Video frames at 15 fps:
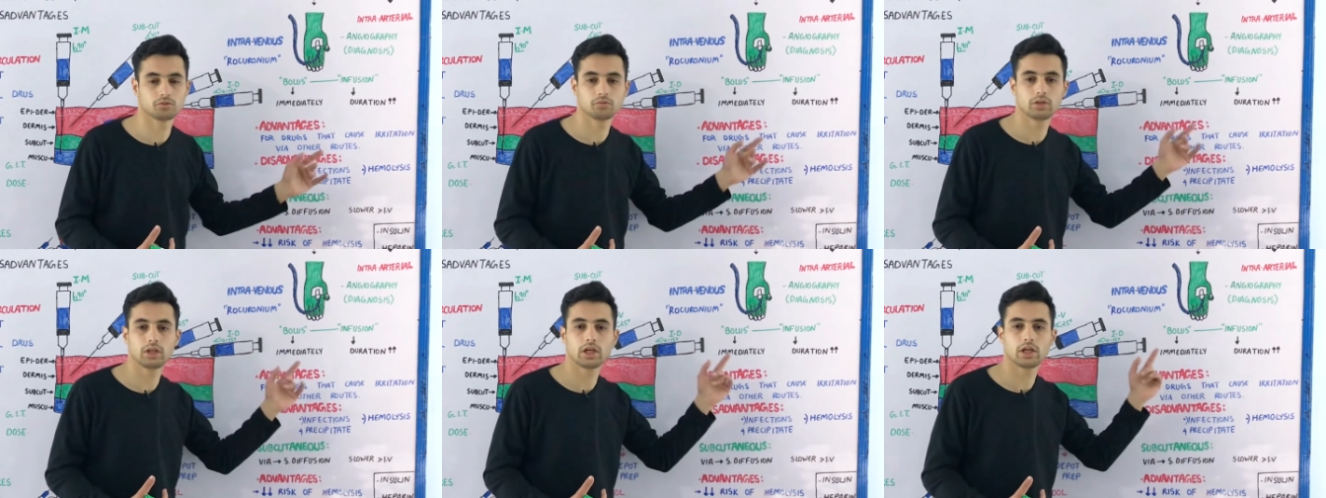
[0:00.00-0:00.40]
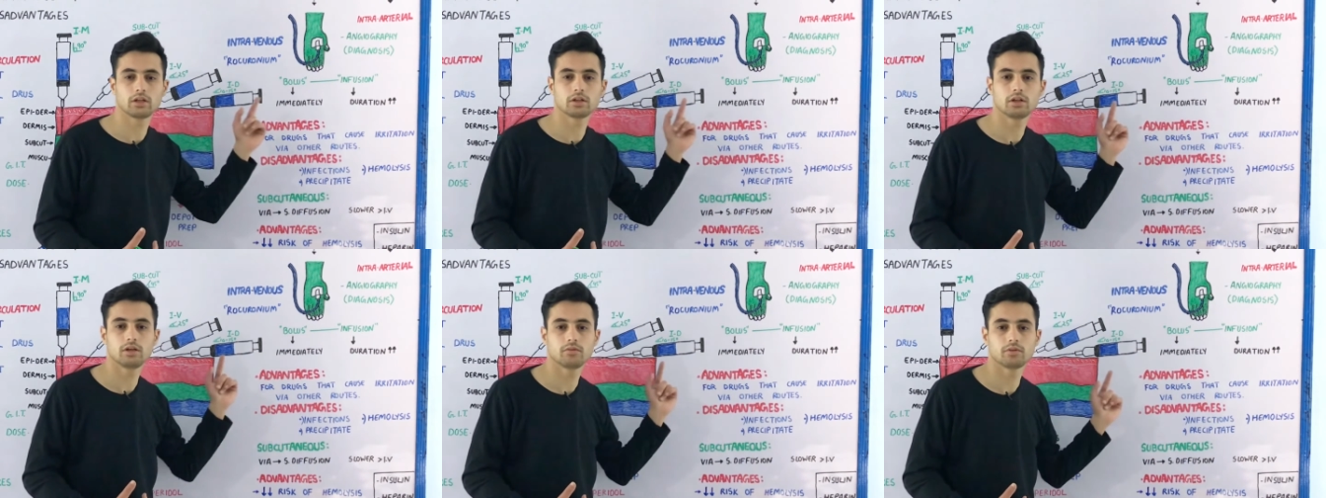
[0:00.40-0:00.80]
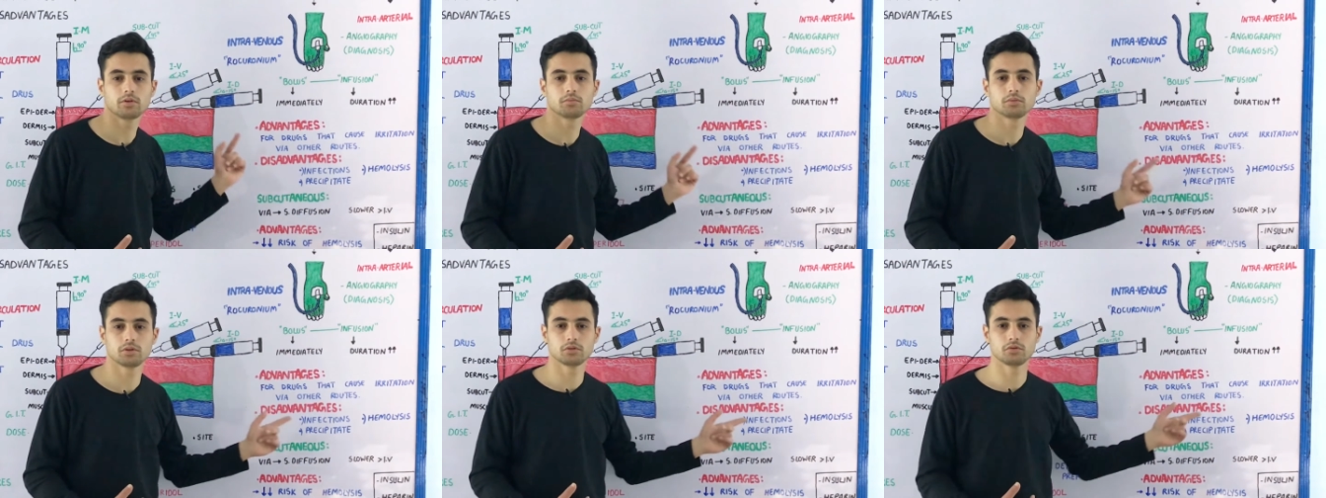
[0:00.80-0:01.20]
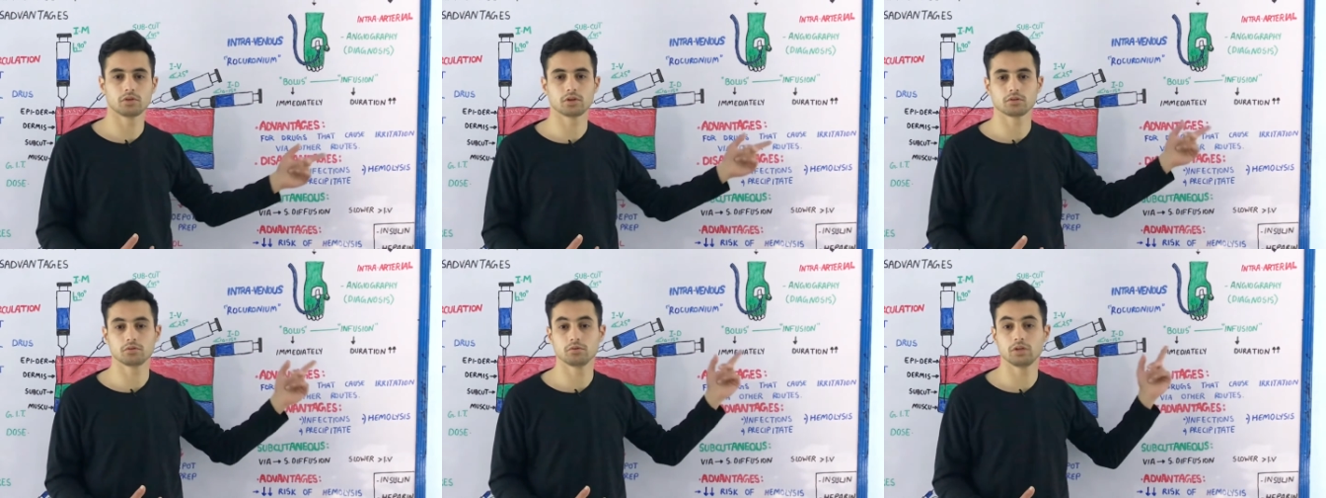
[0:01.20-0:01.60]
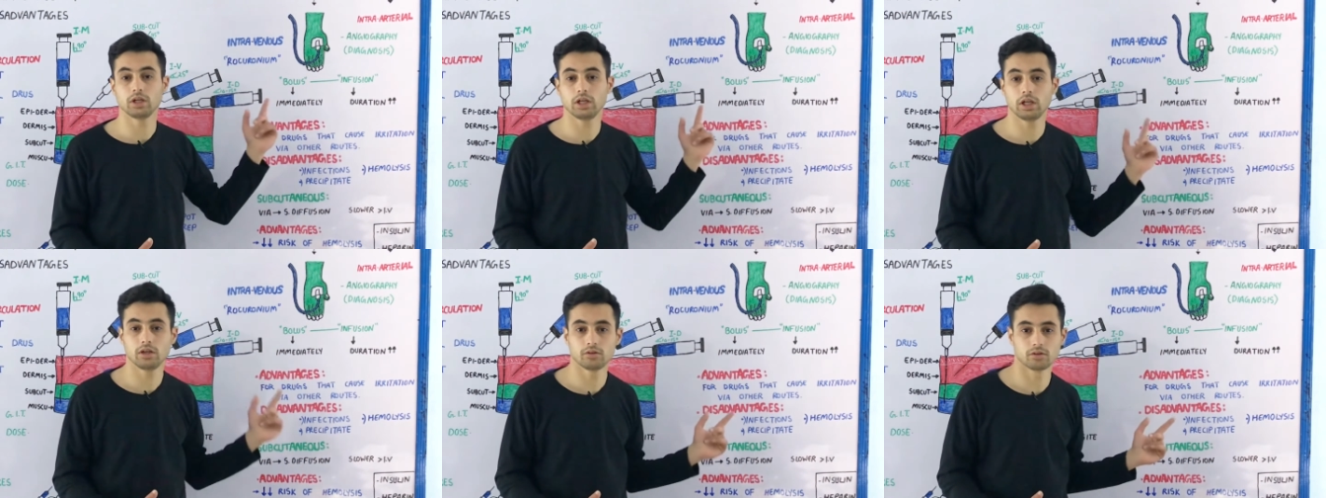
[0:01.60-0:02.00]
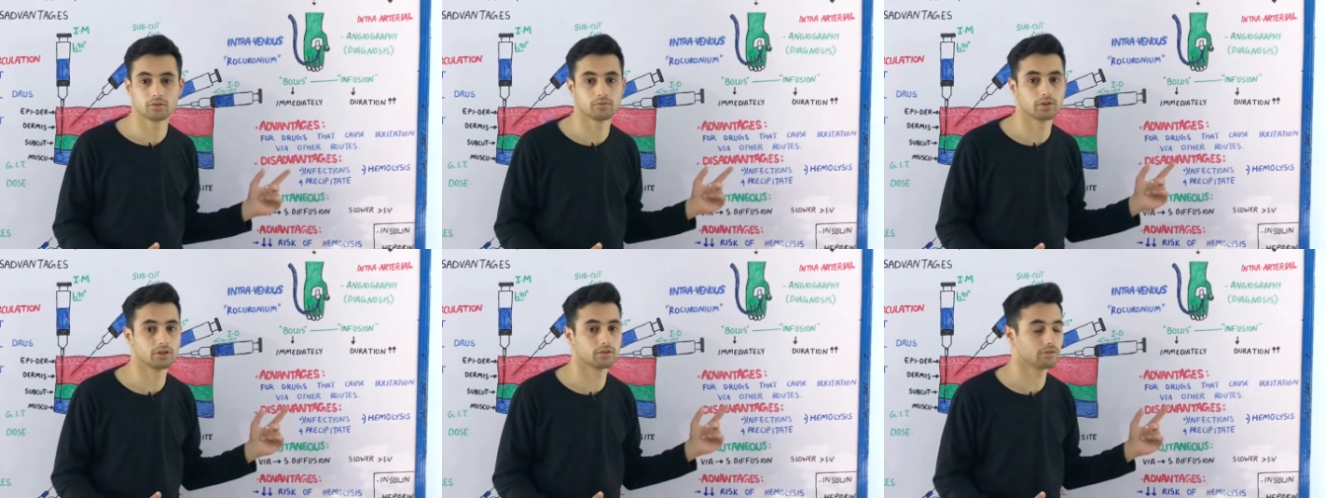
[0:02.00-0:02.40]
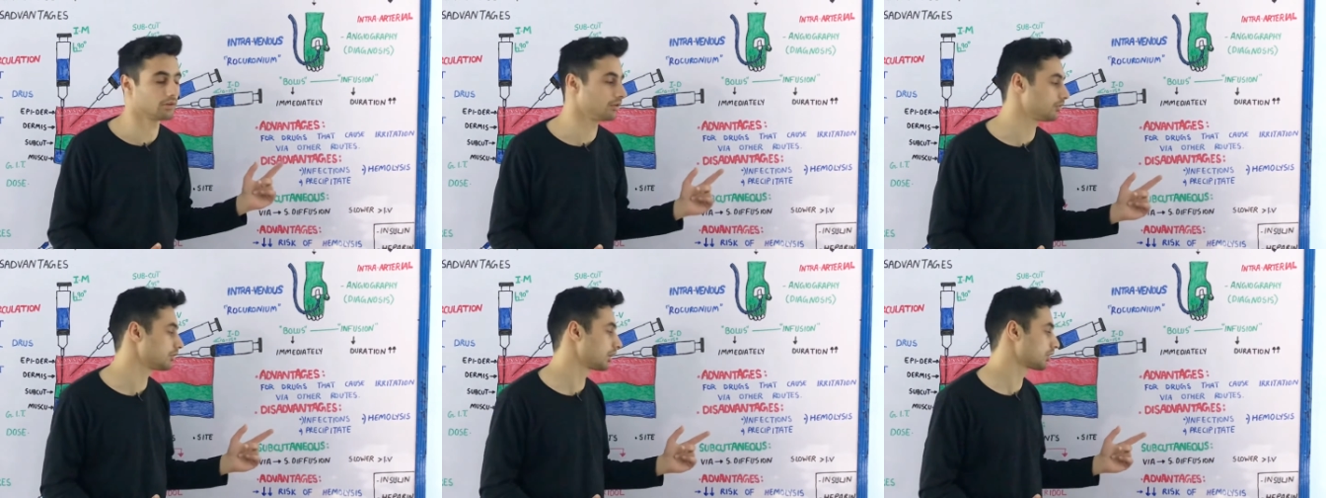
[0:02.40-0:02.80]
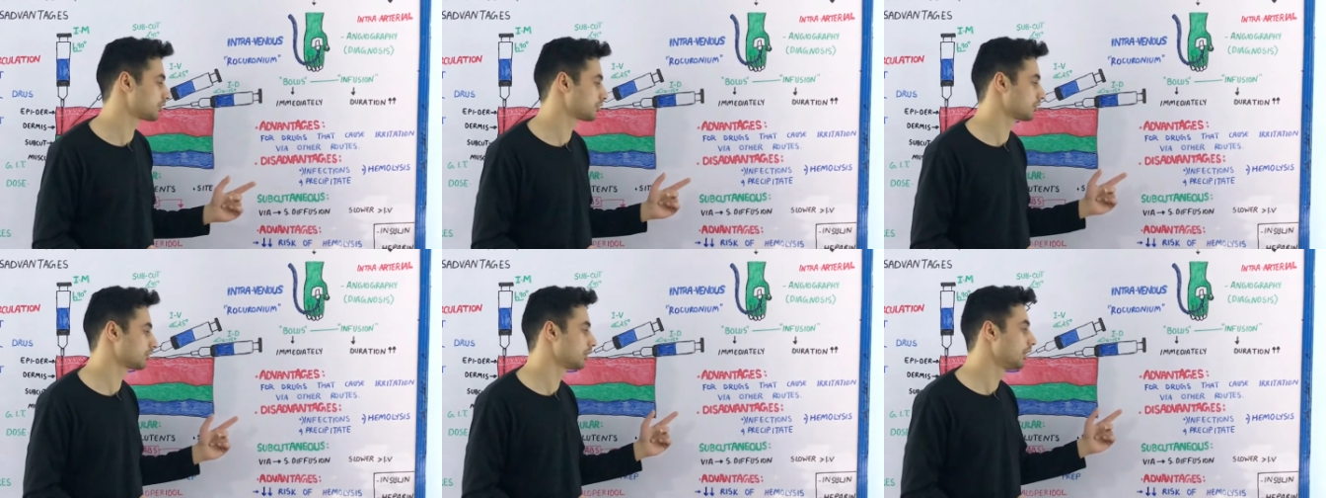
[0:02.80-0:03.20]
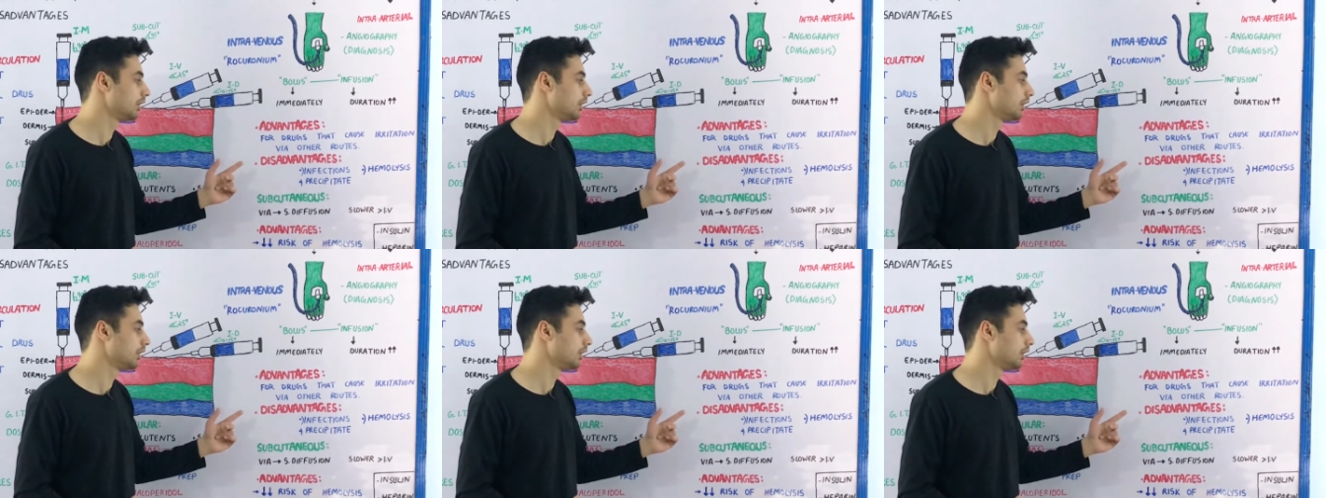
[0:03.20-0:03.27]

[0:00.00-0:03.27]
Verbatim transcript: we can give him the drug through the intravenous injection.